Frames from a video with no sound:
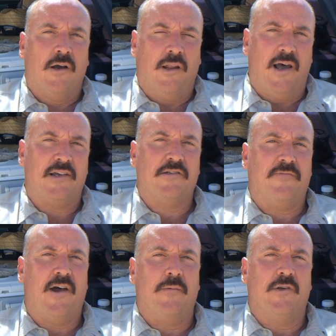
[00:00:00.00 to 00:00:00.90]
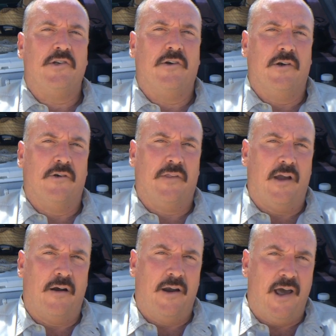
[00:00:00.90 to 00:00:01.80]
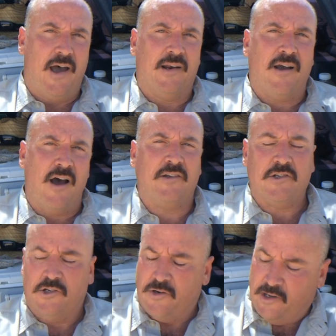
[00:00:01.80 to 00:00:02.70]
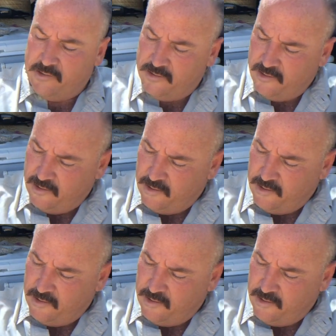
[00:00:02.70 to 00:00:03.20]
classified material. They are not concentrates.